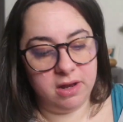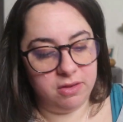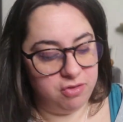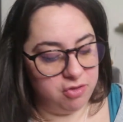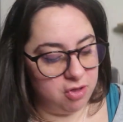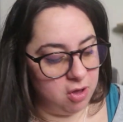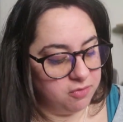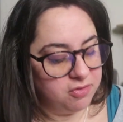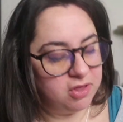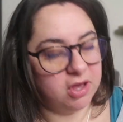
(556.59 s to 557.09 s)
And
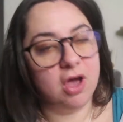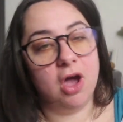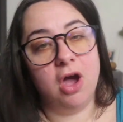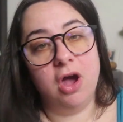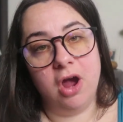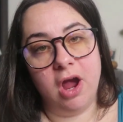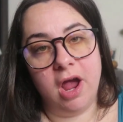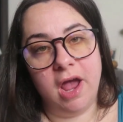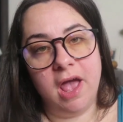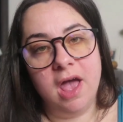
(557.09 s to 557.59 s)
so I was like,
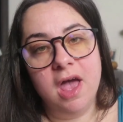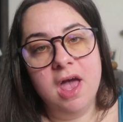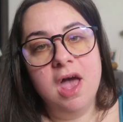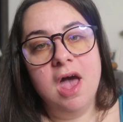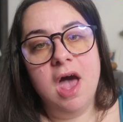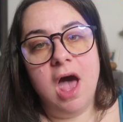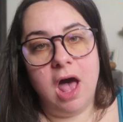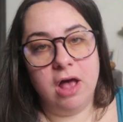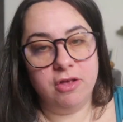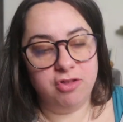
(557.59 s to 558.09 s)
all right,
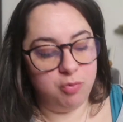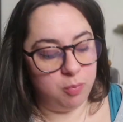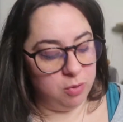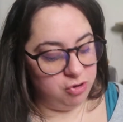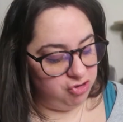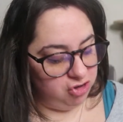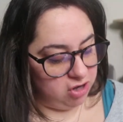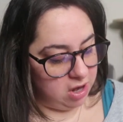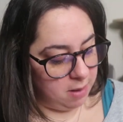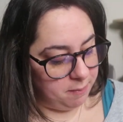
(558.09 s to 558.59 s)
I'll
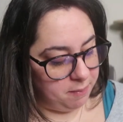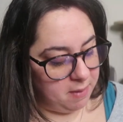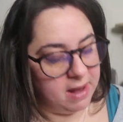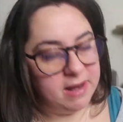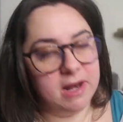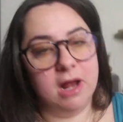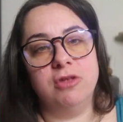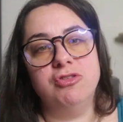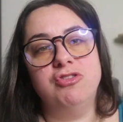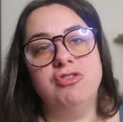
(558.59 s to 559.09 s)
switch it up
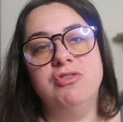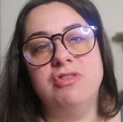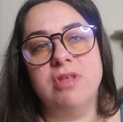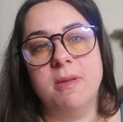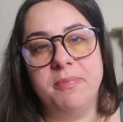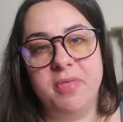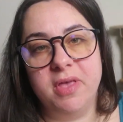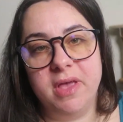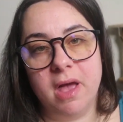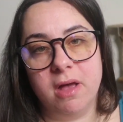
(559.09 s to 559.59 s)
and I'll do
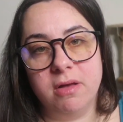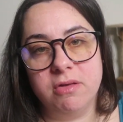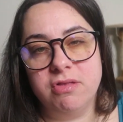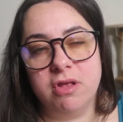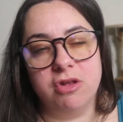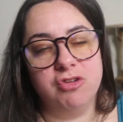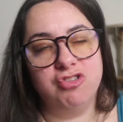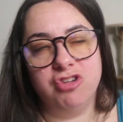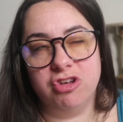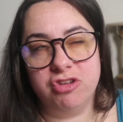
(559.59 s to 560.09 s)
something else.
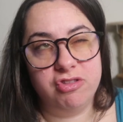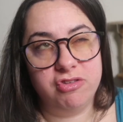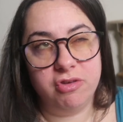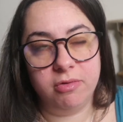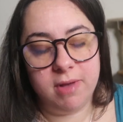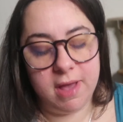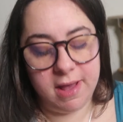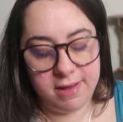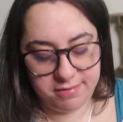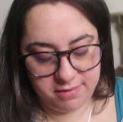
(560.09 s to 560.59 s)
I'll just
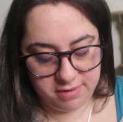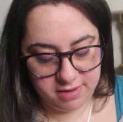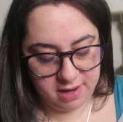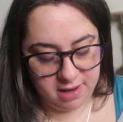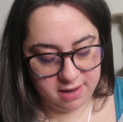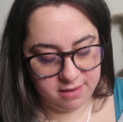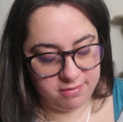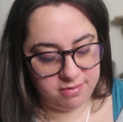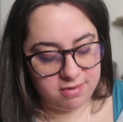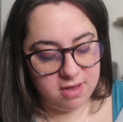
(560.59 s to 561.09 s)
do
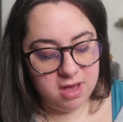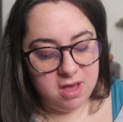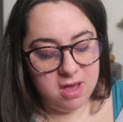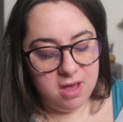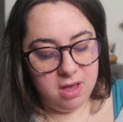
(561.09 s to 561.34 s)
quesadillas.